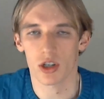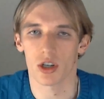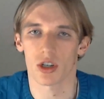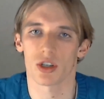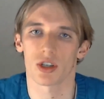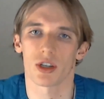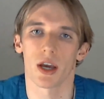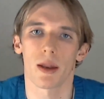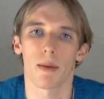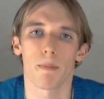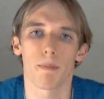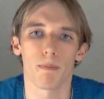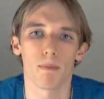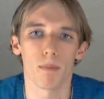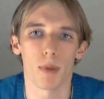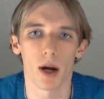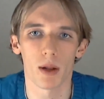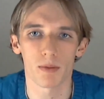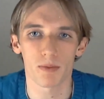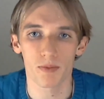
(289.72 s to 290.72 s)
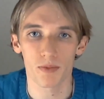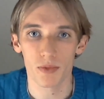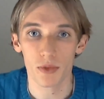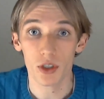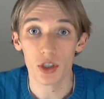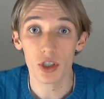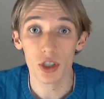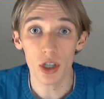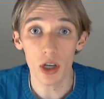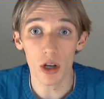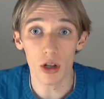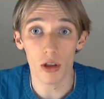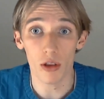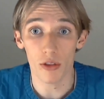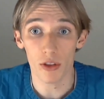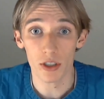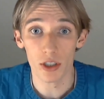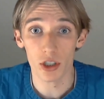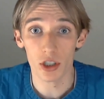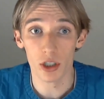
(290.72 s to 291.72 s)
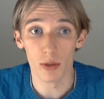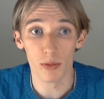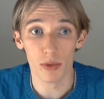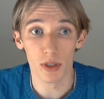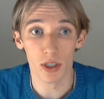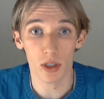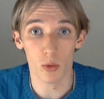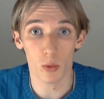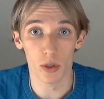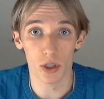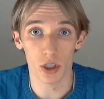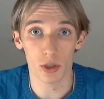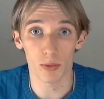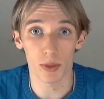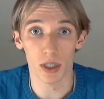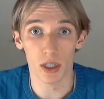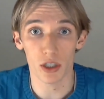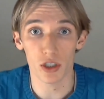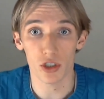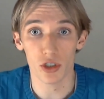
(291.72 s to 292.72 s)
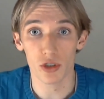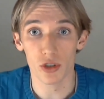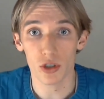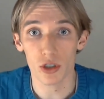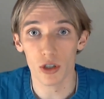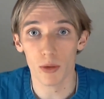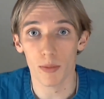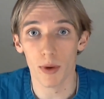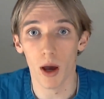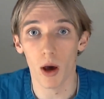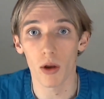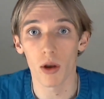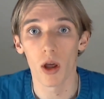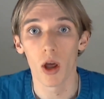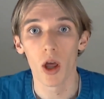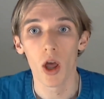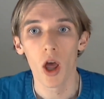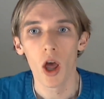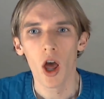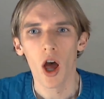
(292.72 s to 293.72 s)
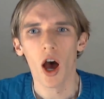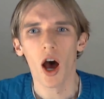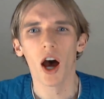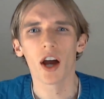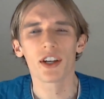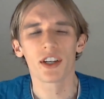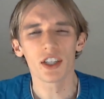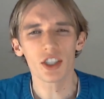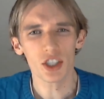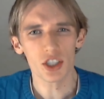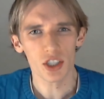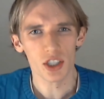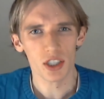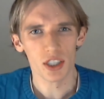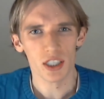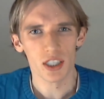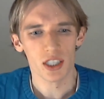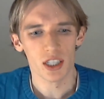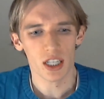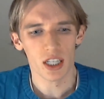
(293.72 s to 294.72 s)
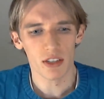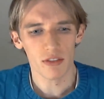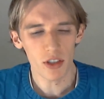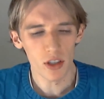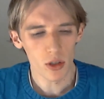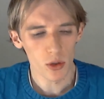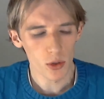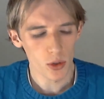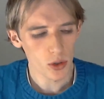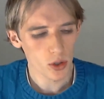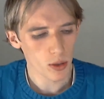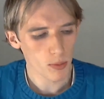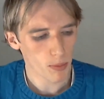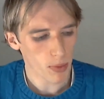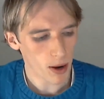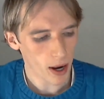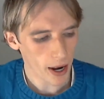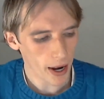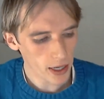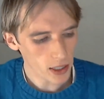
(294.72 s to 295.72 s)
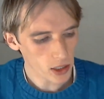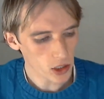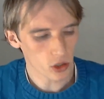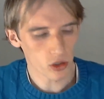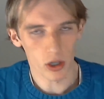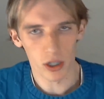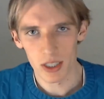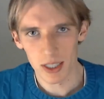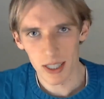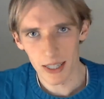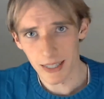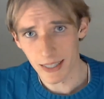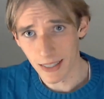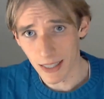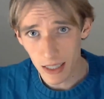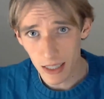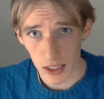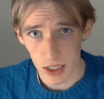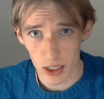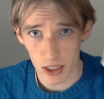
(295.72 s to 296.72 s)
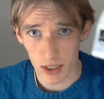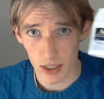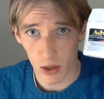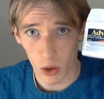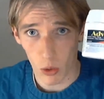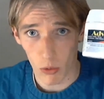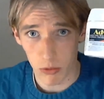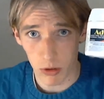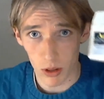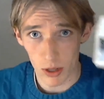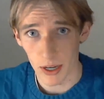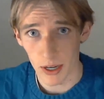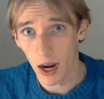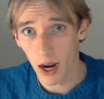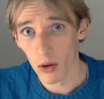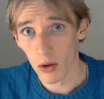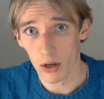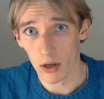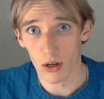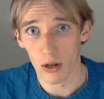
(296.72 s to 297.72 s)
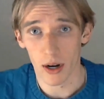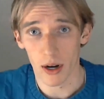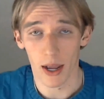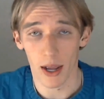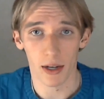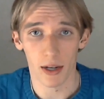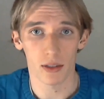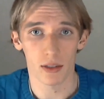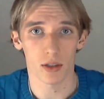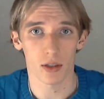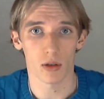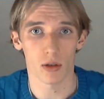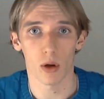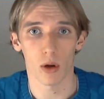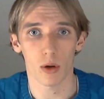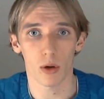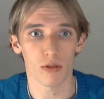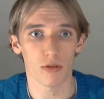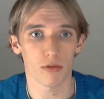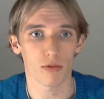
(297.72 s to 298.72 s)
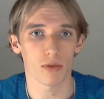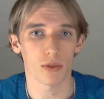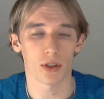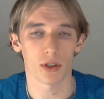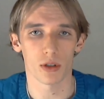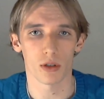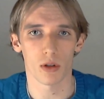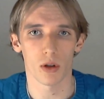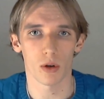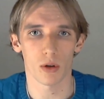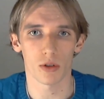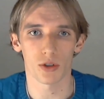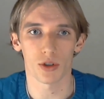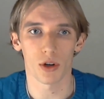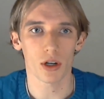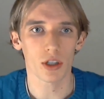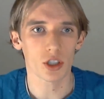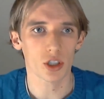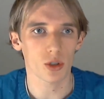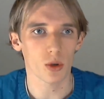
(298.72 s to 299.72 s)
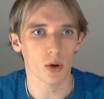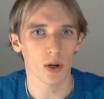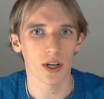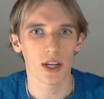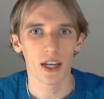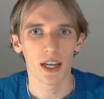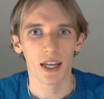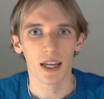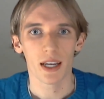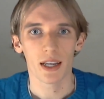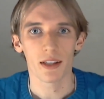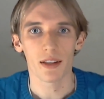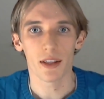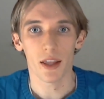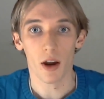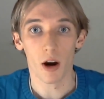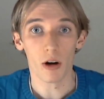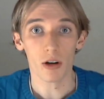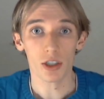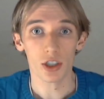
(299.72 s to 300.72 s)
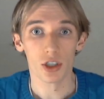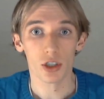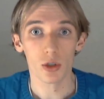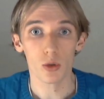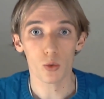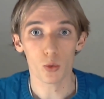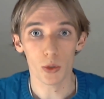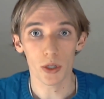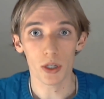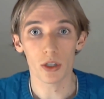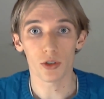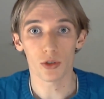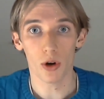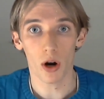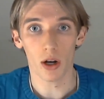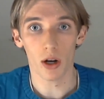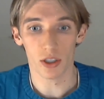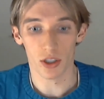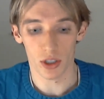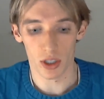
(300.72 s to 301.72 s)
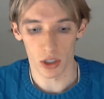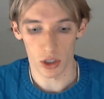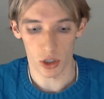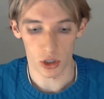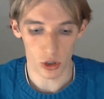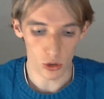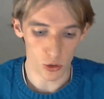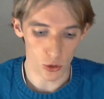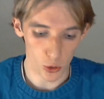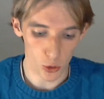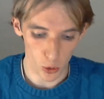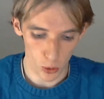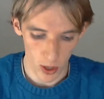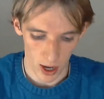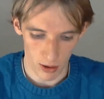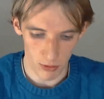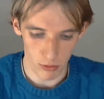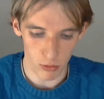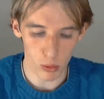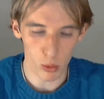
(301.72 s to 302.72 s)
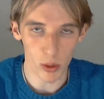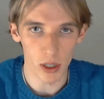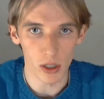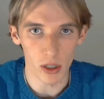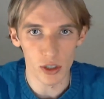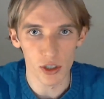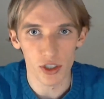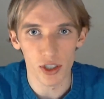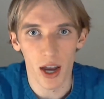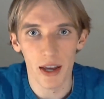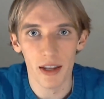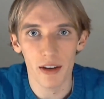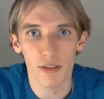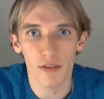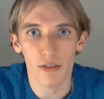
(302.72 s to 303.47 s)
just yet, but still, this is something that we should be concerned about. Additionally, even though you can buy drugs like this over the counter at your local drugstore, they are still real drugs, and they still do have real side